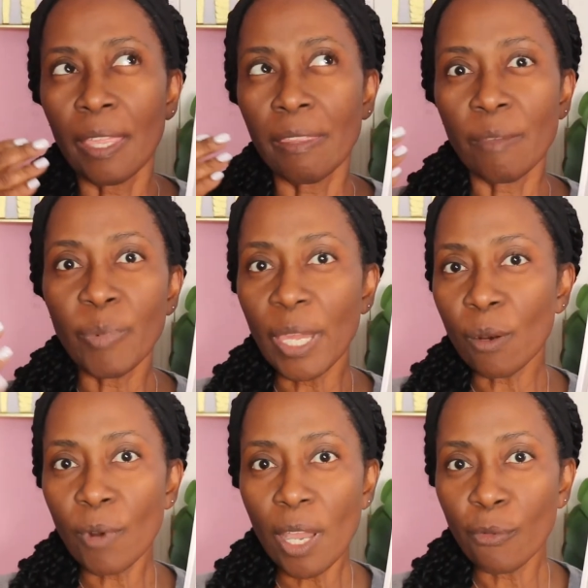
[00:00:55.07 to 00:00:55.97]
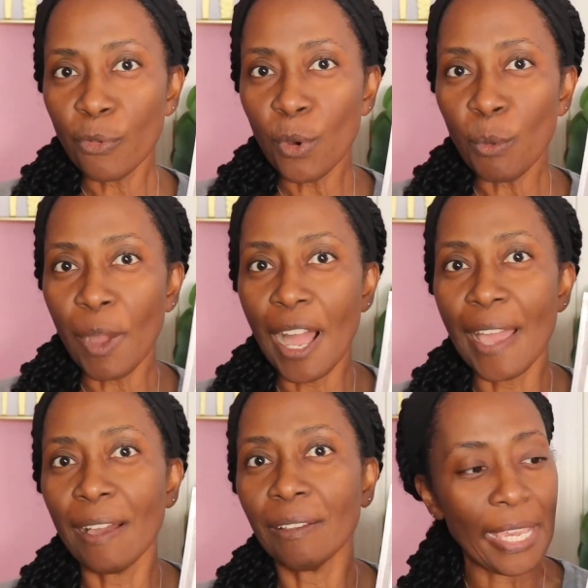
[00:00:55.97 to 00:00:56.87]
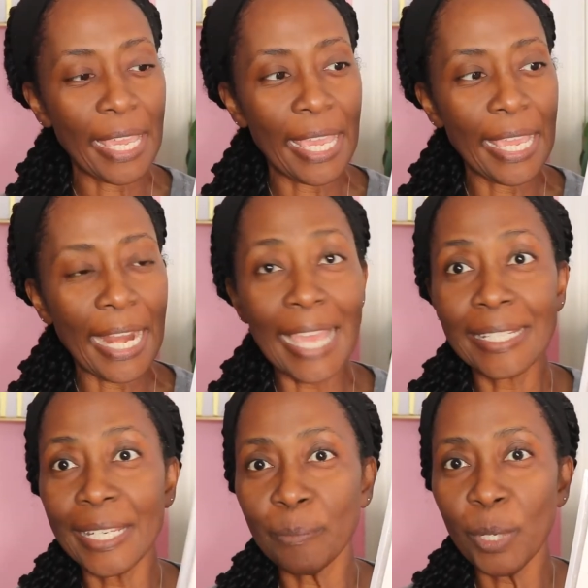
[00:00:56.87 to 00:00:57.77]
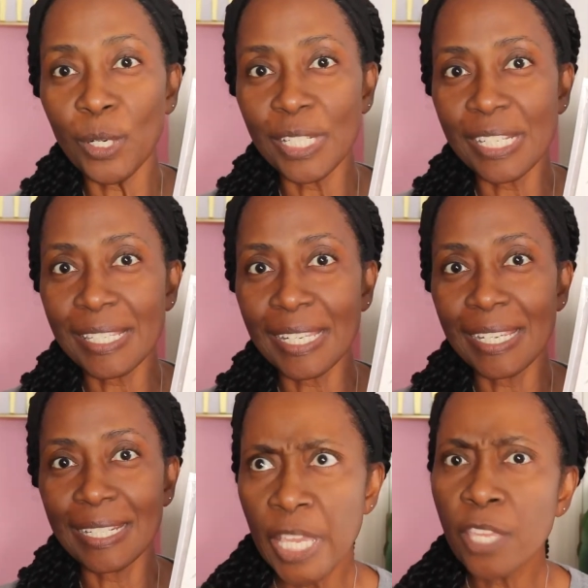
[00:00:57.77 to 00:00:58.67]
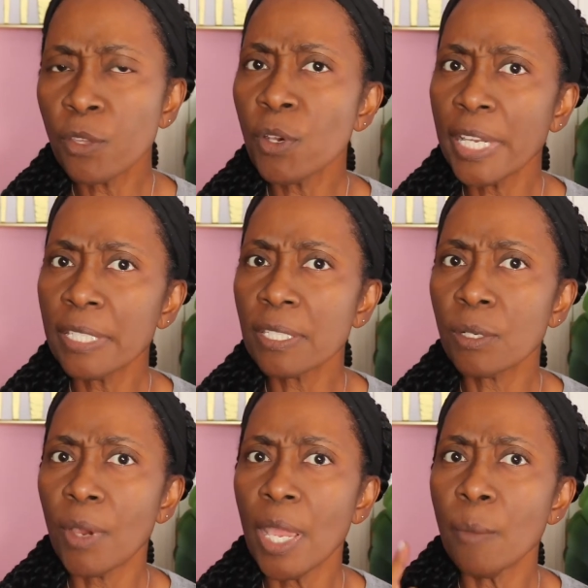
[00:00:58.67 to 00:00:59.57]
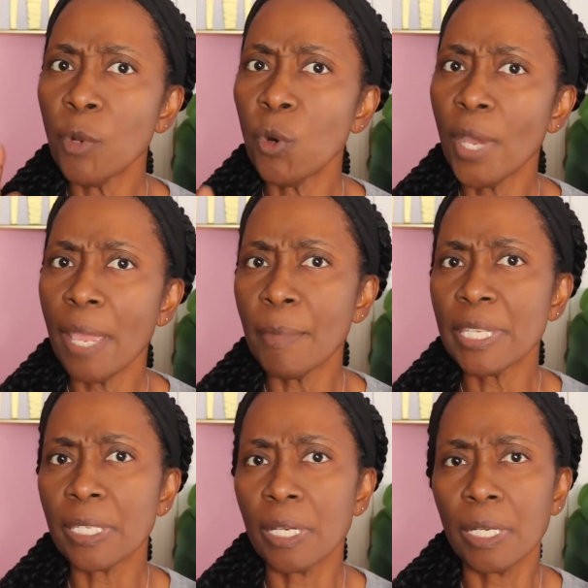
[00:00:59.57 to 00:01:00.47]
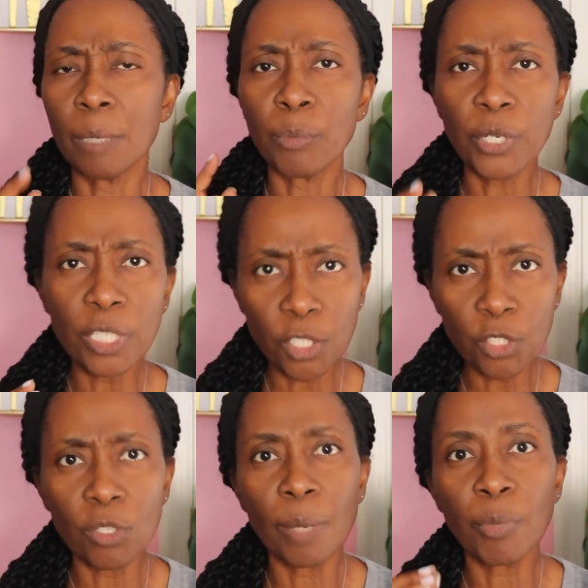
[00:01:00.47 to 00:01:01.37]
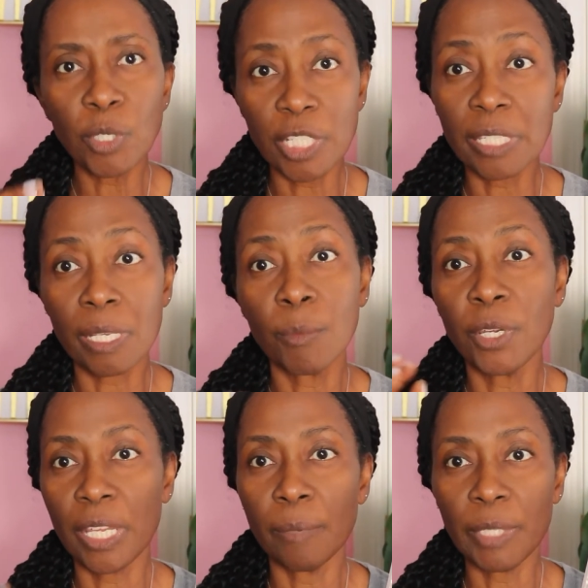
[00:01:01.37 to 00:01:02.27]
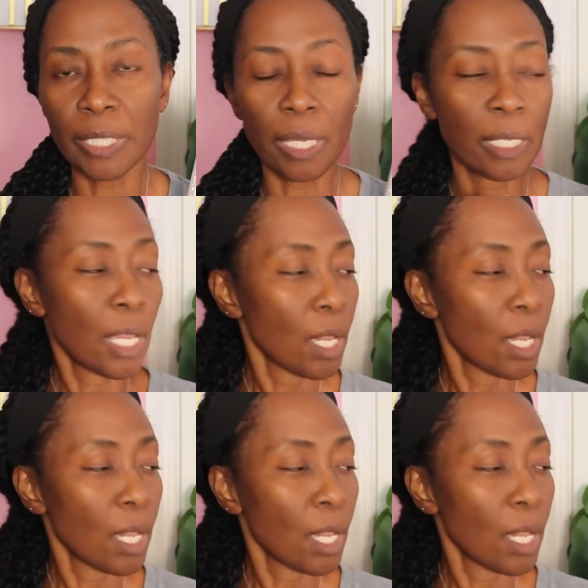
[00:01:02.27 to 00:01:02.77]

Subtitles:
They've been around for a while and I did purchase it either on Instagram or Amazon. I'm pretty sure I purchased them on Amazon.